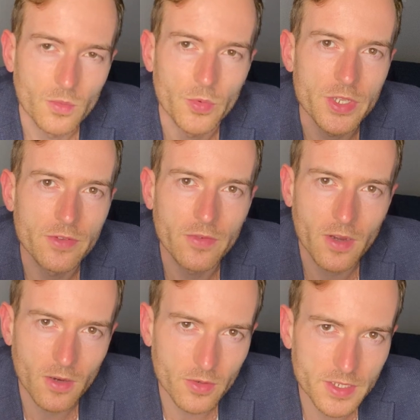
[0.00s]
We've
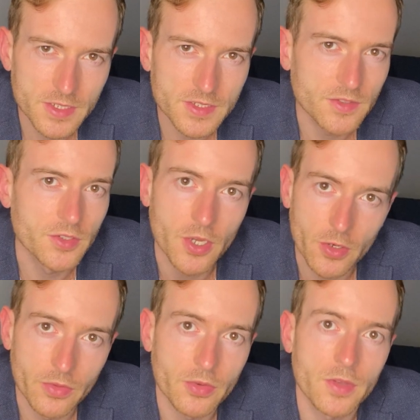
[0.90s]
always
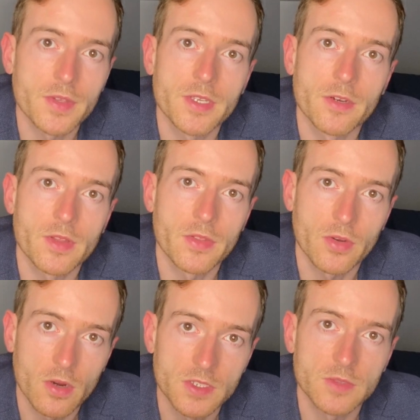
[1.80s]
known throughout the year that
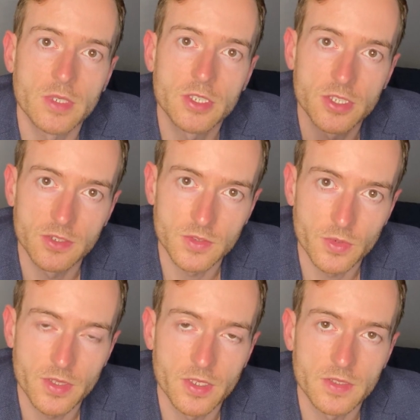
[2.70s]
there are some issues
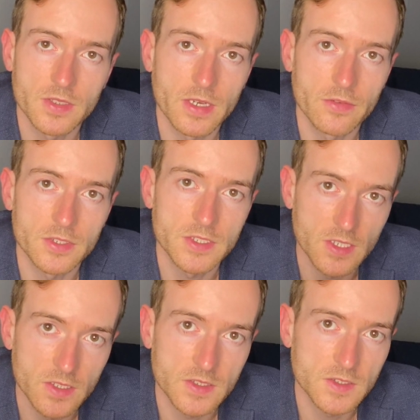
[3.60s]
with it ever
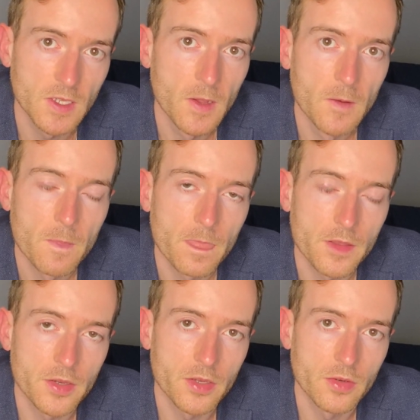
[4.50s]
since,
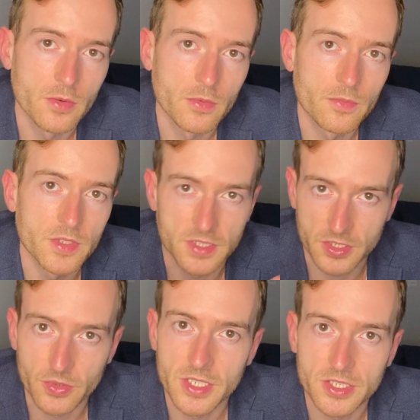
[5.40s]
you know, the
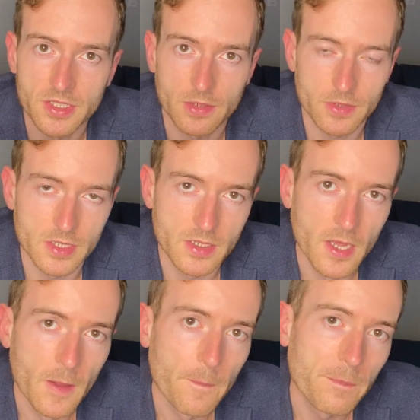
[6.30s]
situation that we're in.
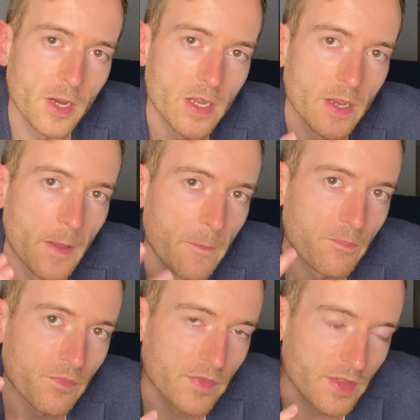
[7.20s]
But
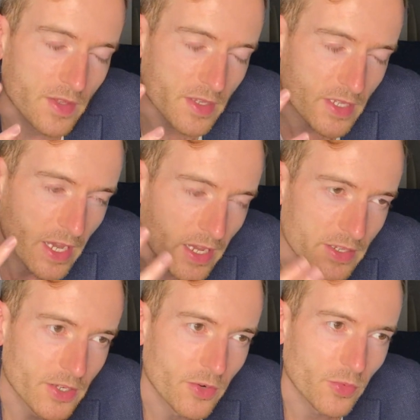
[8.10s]

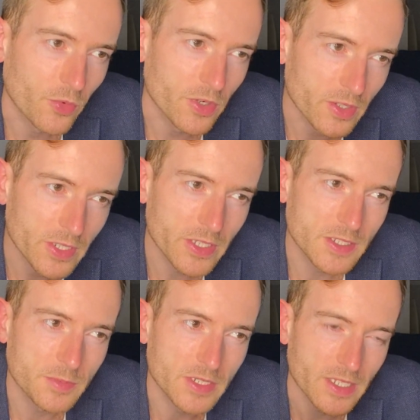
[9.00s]
you know, really,
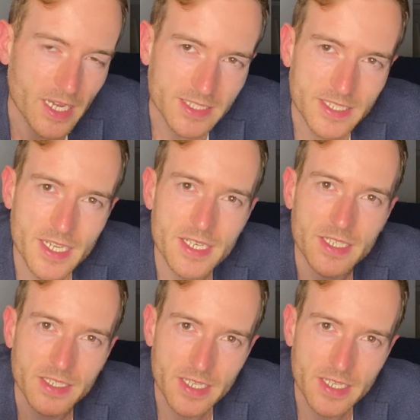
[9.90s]
it's been cascading and